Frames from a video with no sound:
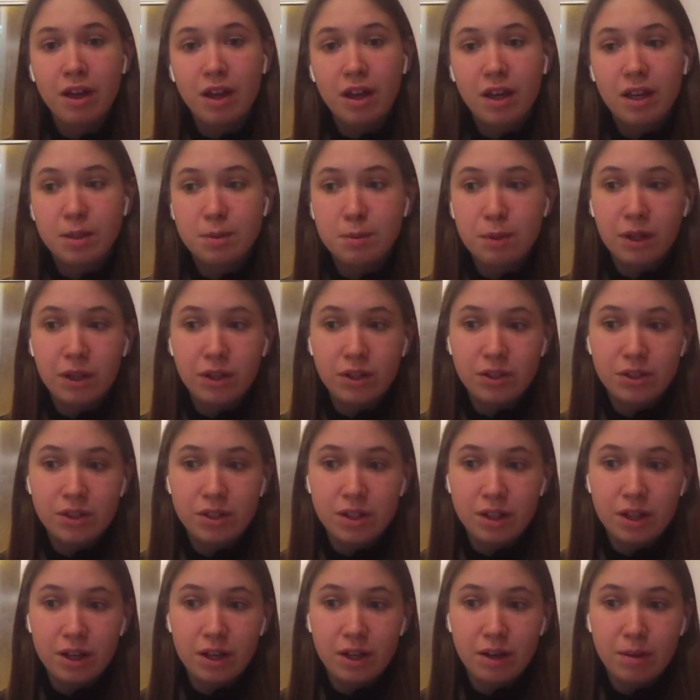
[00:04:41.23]
is
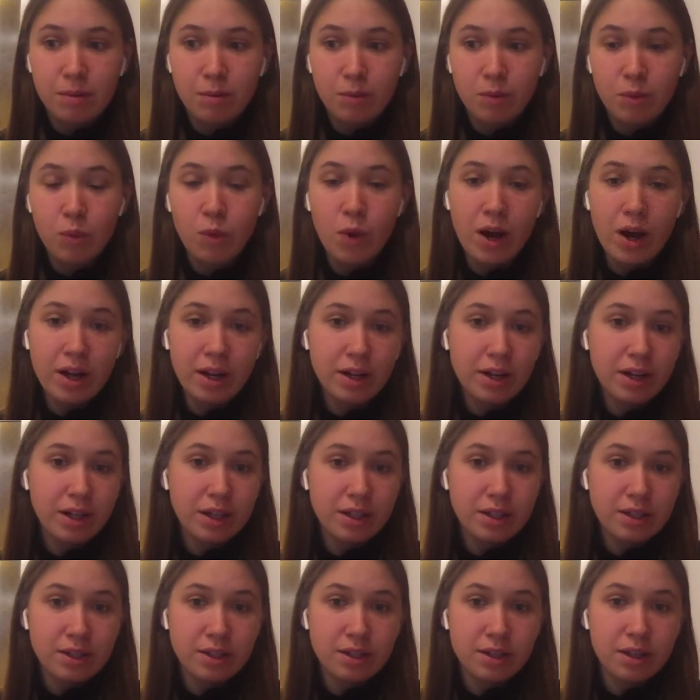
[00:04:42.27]
because one
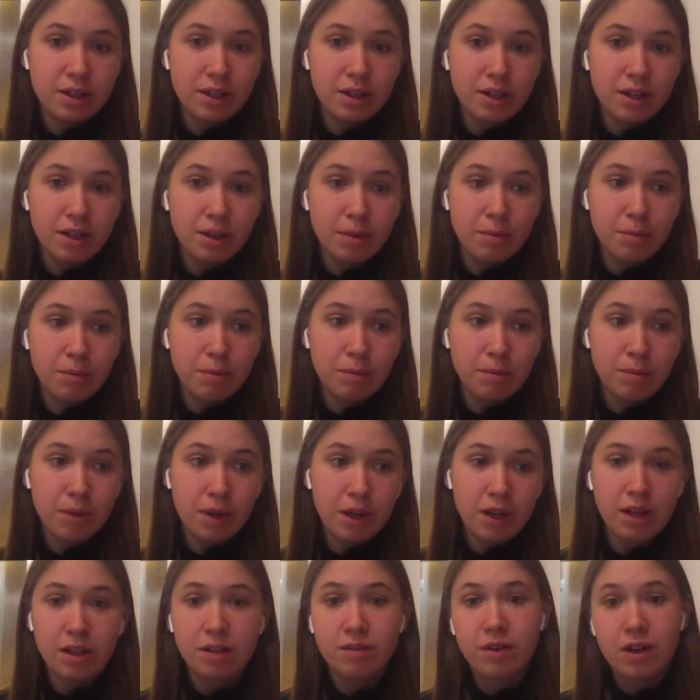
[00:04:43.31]
is an
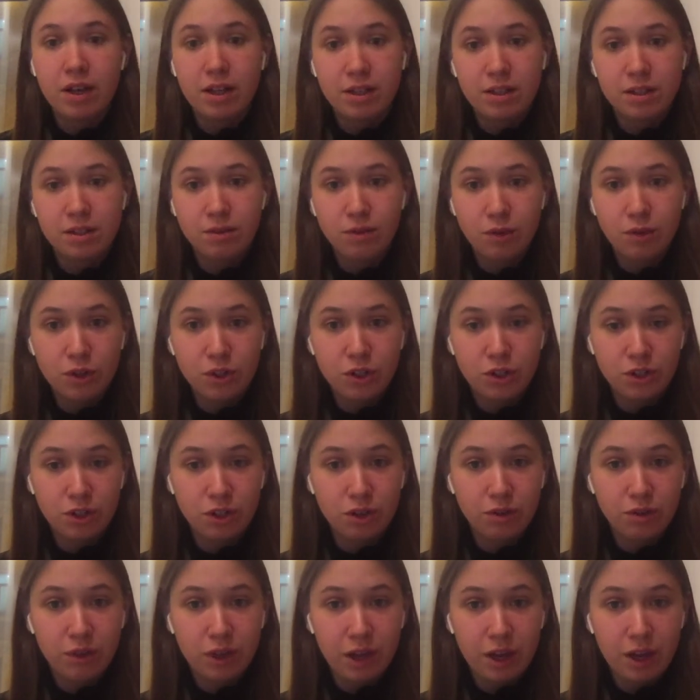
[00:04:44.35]
advanced version
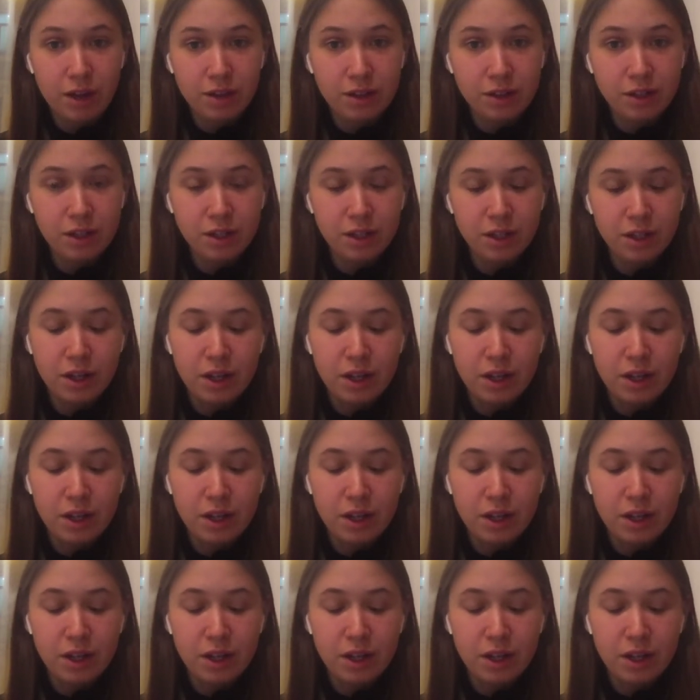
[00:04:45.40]
of the other.